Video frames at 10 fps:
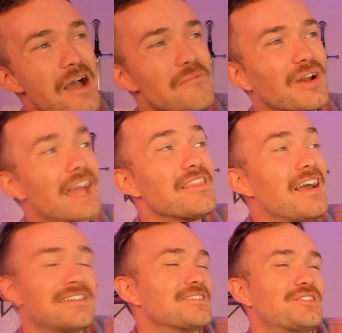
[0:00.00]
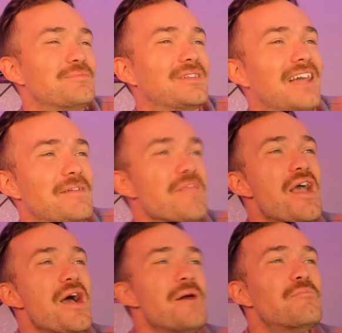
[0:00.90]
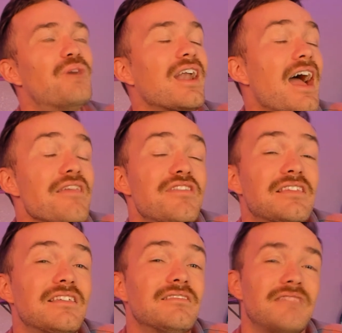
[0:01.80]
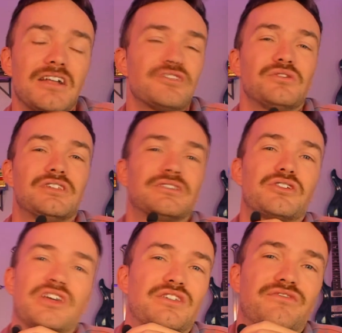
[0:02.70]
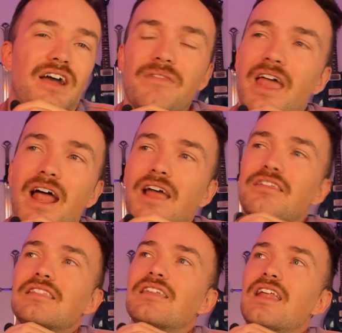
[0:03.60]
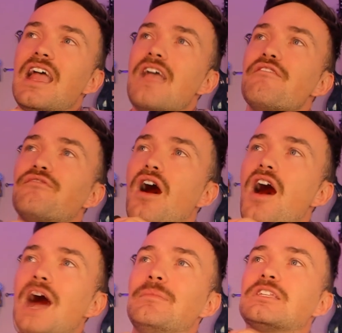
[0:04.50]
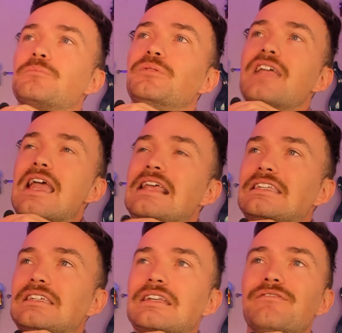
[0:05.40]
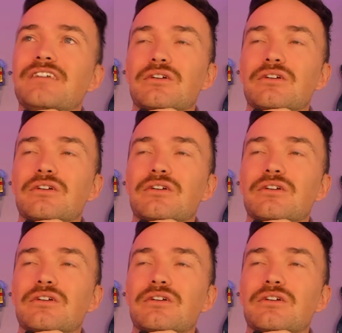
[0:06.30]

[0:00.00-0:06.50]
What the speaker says: But that's a stupid line. But I just don't think they're justified. And I think that if hobbits play any significant